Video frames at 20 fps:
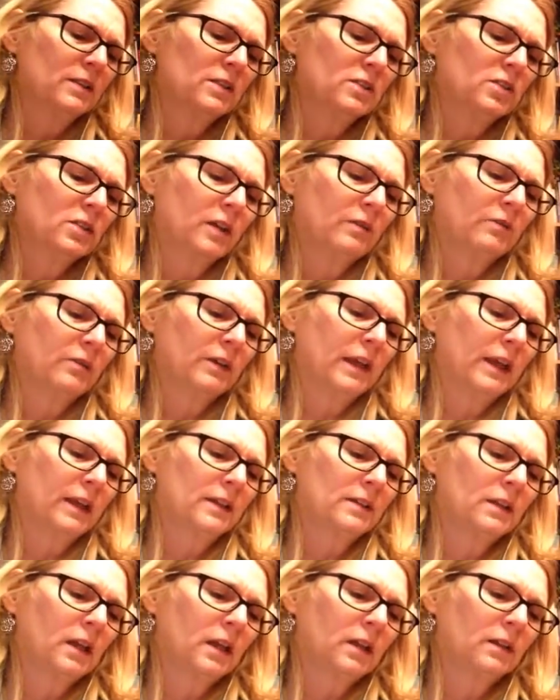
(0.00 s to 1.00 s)
as Jeffrey
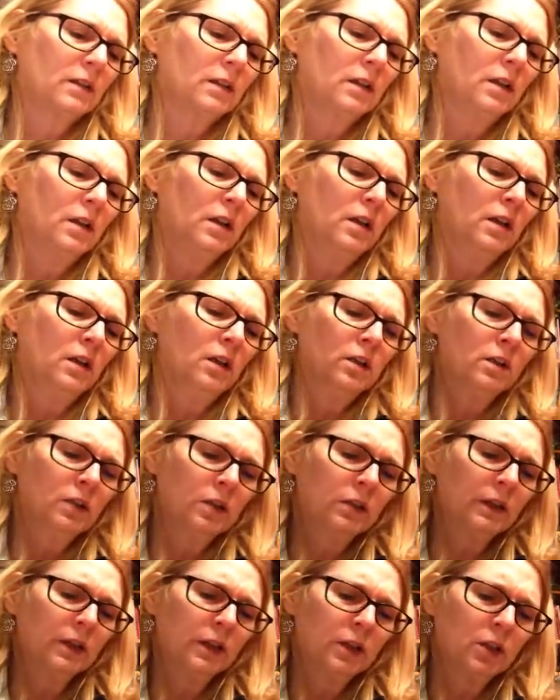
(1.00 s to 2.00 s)
had done.
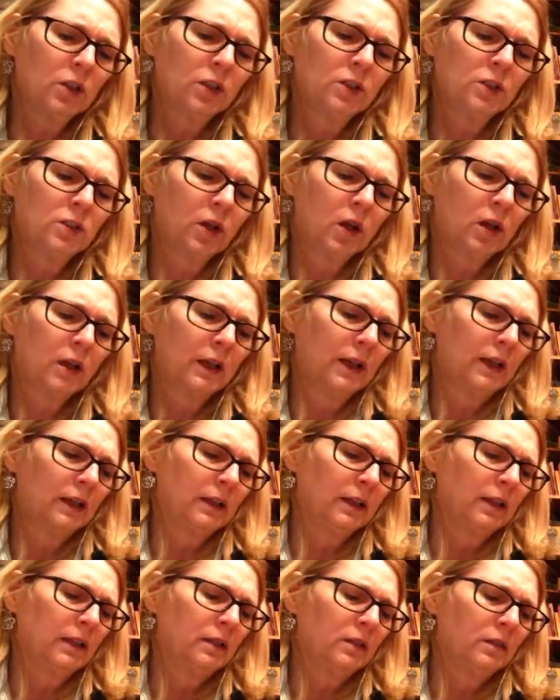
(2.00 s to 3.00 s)
"You're a good dog,
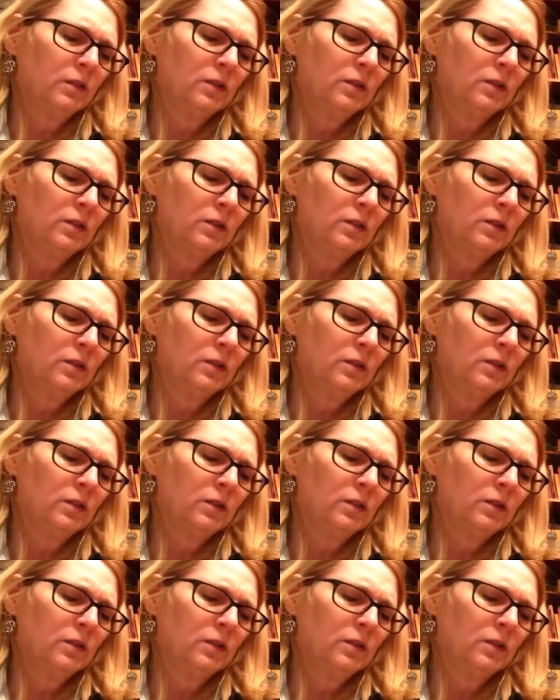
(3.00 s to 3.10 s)
Ellie.